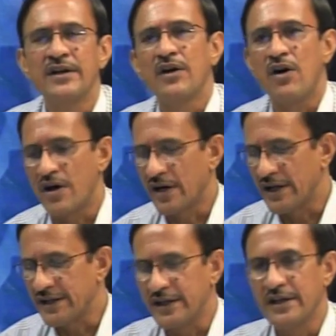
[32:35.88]
or
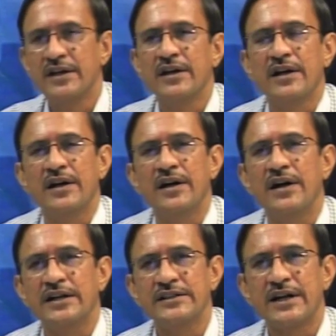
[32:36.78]
any
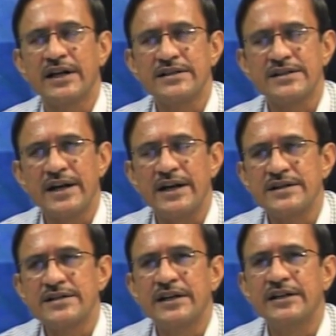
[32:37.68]
other
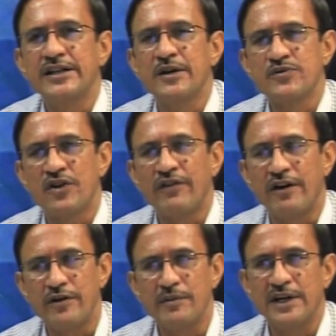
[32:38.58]
constraints in terms of
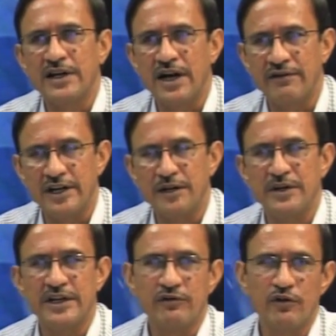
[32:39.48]

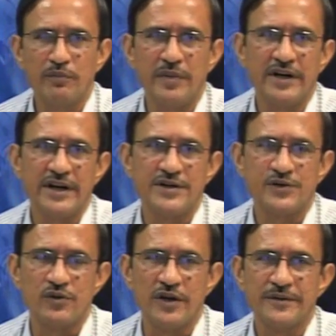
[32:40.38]
available equipment and
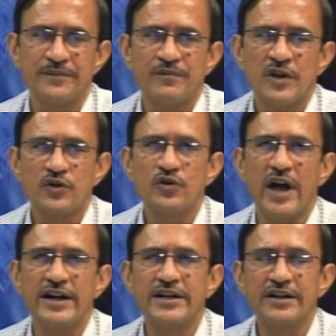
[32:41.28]
so on. So, you
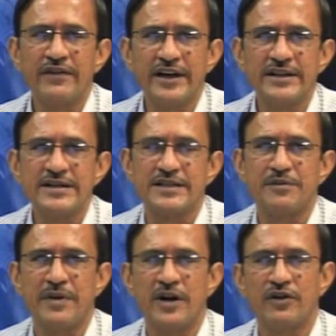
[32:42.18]
identify this as a
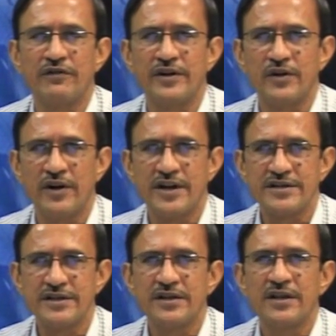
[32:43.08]
part of
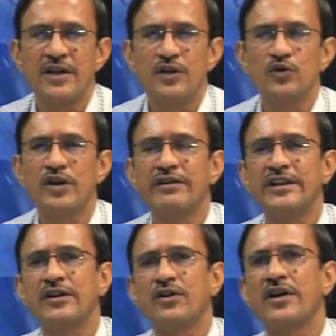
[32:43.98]
introduction, you give an
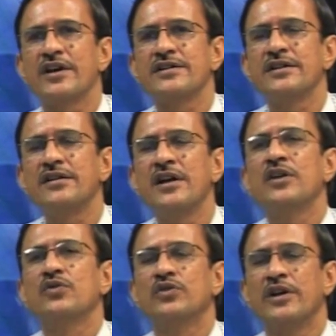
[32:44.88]
introduction
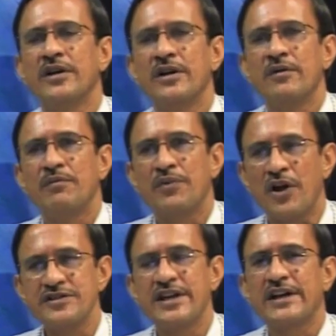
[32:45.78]
to the
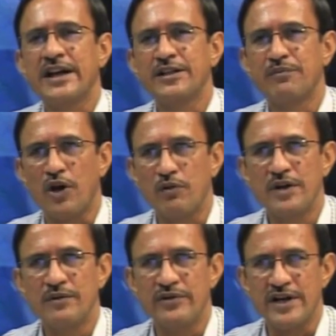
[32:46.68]
project and the
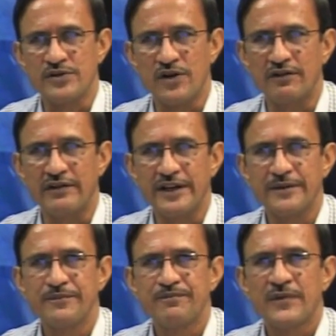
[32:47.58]
problem we are solving.
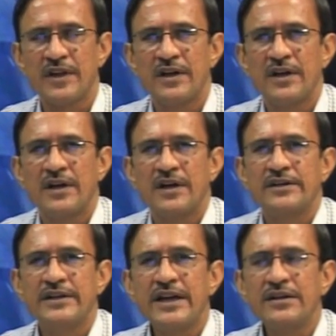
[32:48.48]

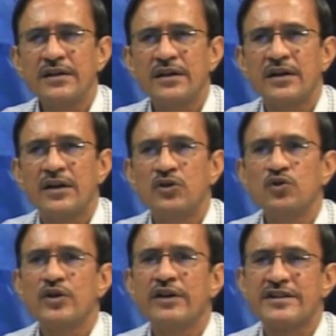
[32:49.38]
Then you give a